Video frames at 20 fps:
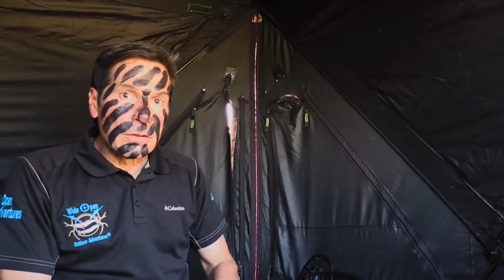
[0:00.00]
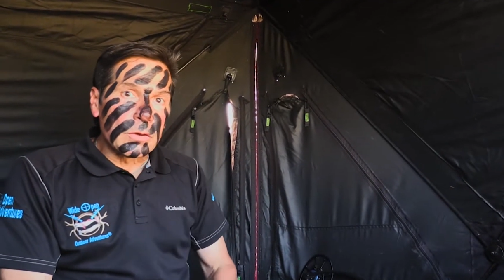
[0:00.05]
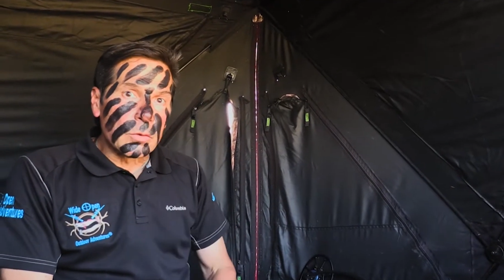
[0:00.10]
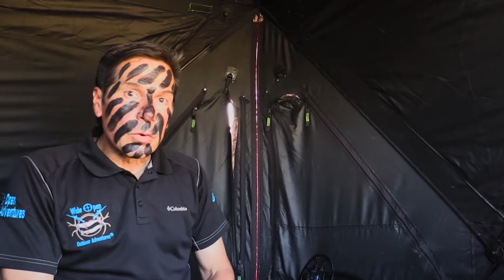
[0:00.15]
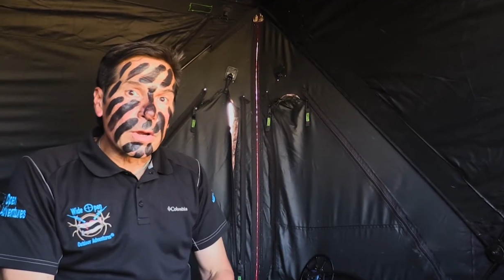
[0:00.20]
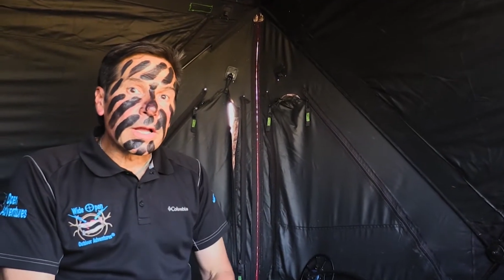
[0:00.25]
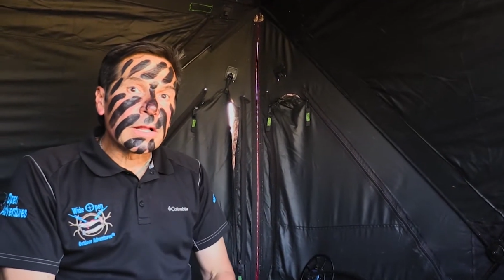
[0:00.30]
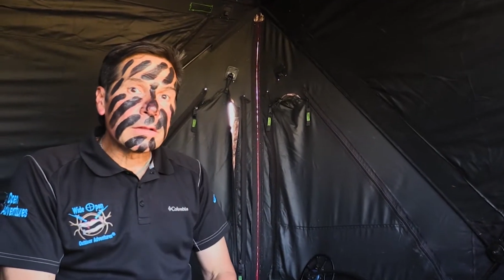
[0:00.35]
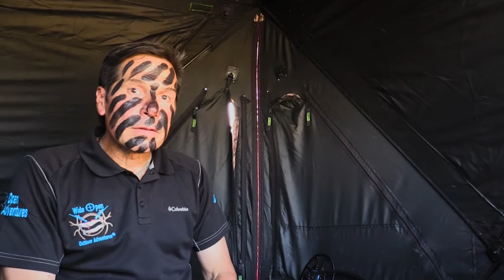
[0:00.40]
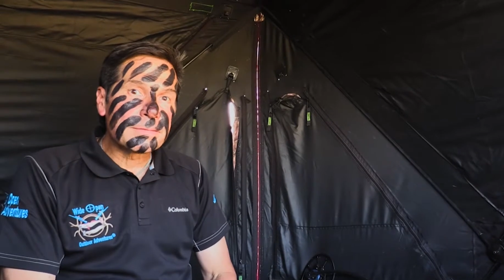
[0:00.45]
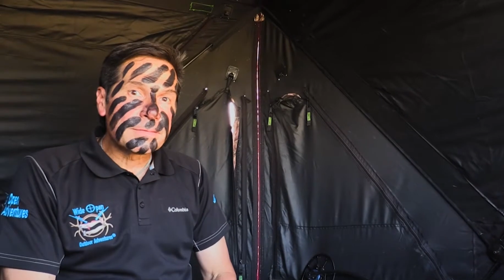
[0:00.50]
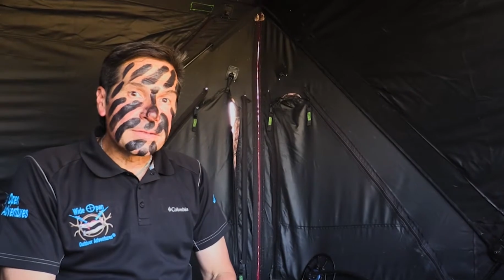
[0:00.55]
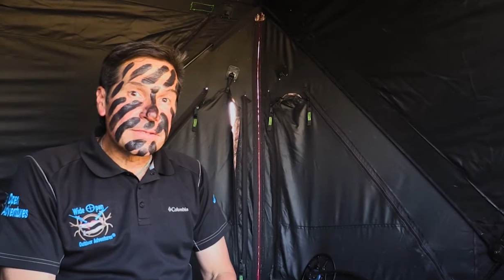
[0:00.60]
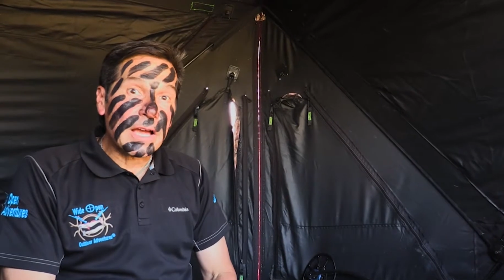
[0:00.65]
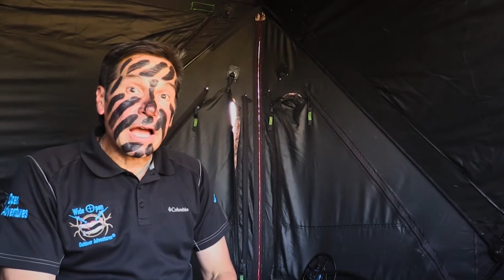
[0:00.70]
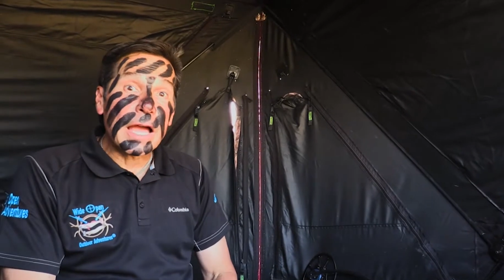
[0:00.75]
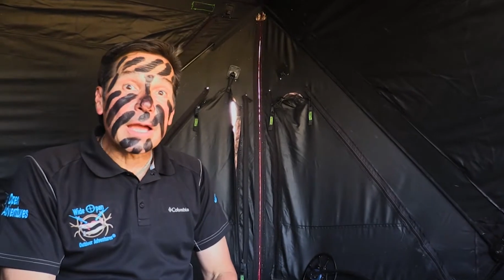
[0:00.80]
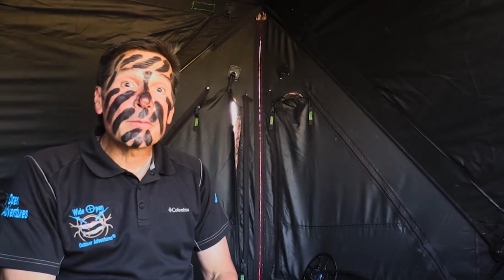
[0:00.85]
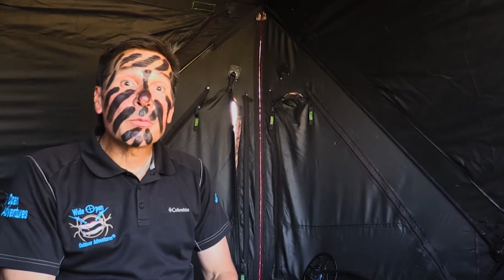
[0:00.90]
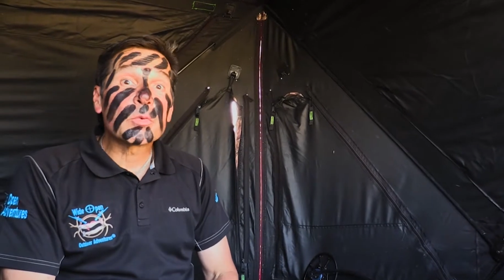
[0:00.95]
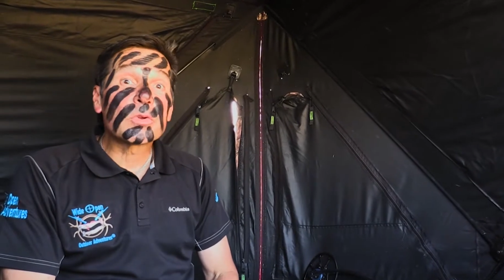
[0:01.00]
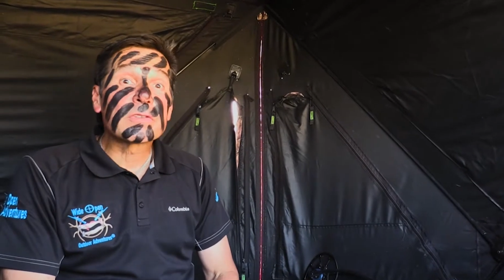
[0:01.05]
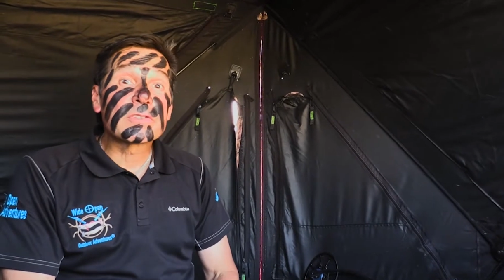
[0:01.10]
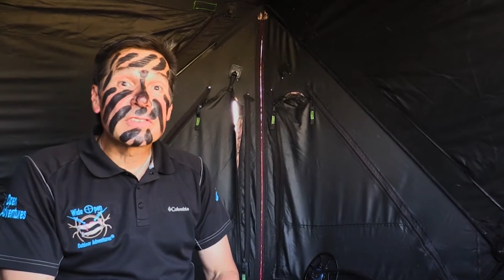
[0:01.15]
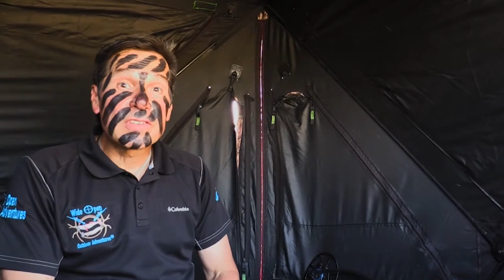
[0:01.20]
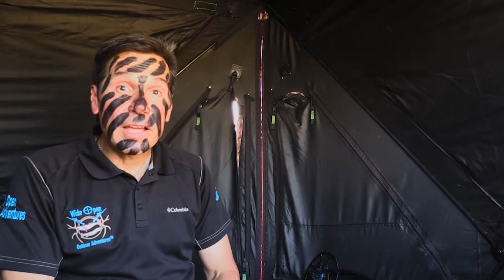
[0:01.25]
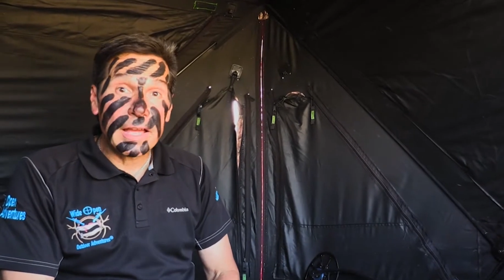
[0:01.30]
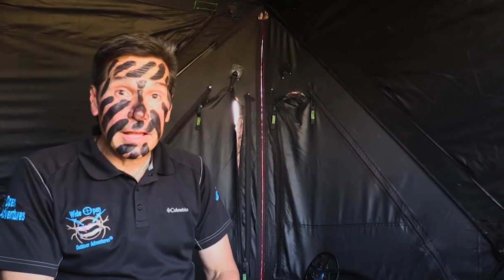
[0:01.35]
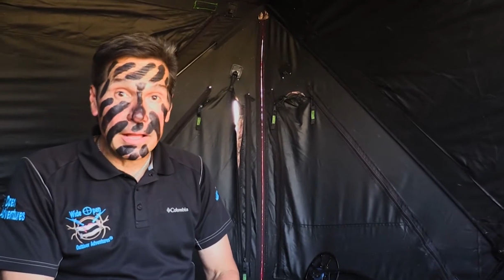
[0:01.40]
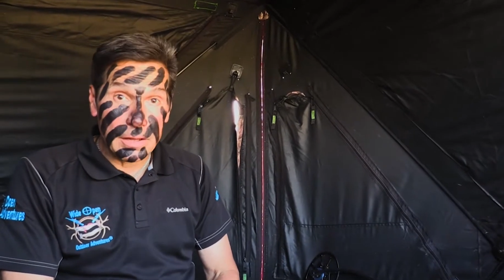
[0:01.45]
Well, time will
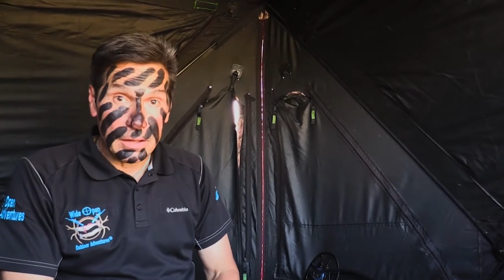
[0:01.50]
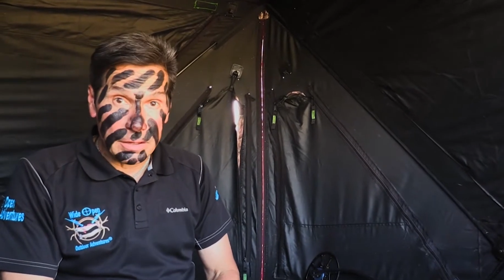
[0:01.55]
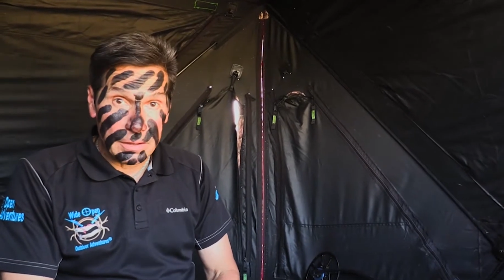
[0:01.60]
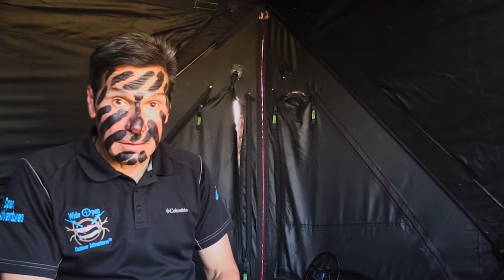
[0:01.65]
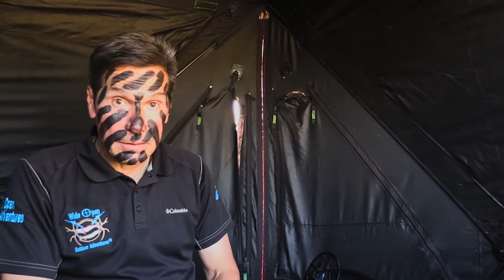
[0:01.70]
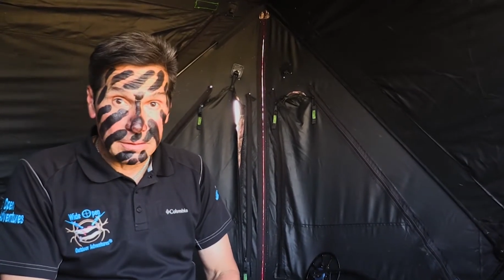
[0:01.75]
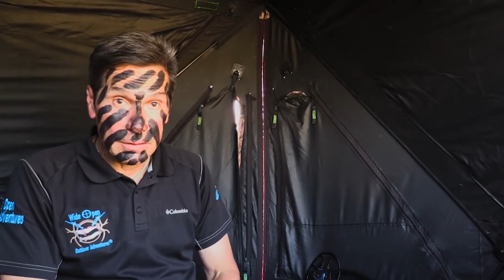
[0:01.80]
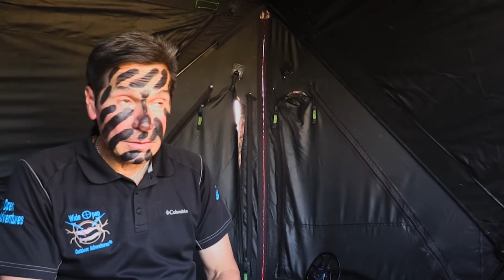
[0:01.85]
tell